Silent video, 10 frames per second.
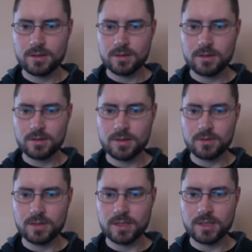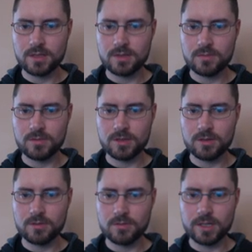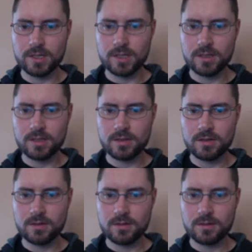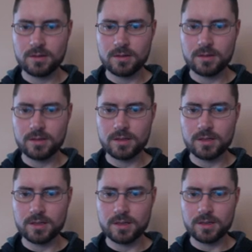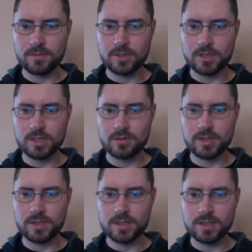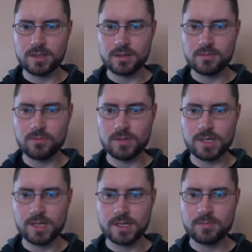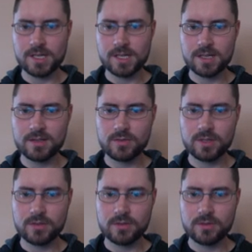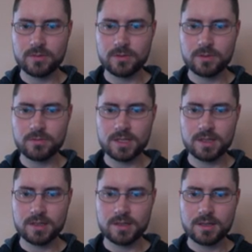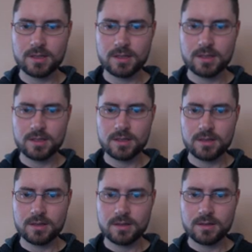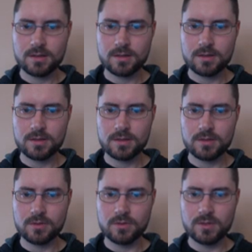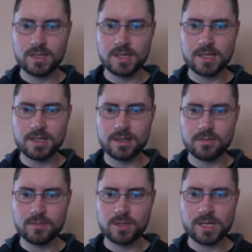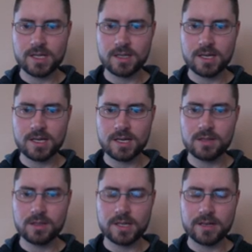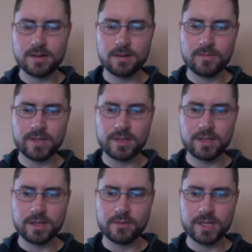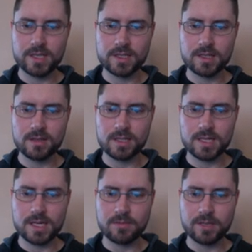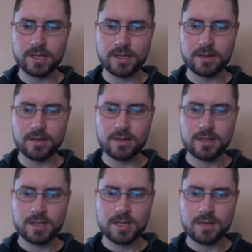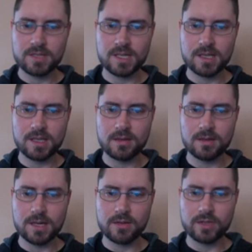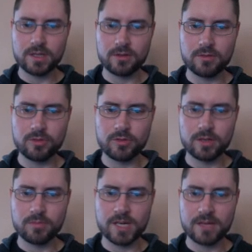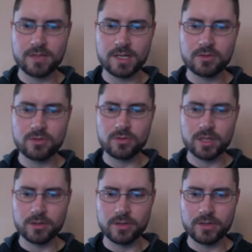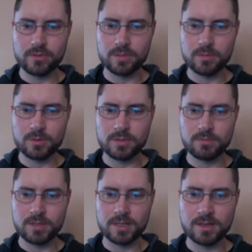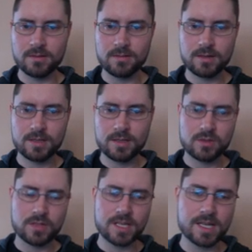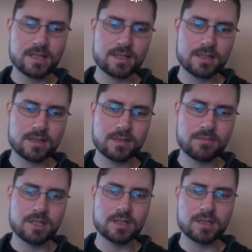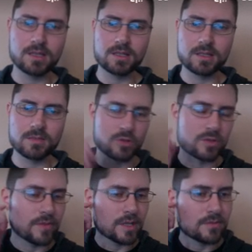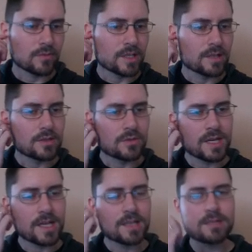So I think this will be good right here. I'm going to change the color of these rocks back to what they were supposed to be. So you get the idea. Just by copying the layer and then erasing the top layer, I'm taking out the color and putting back the natural color that was supposed to be there. So that, to me, is the easiest, most effective way to do that.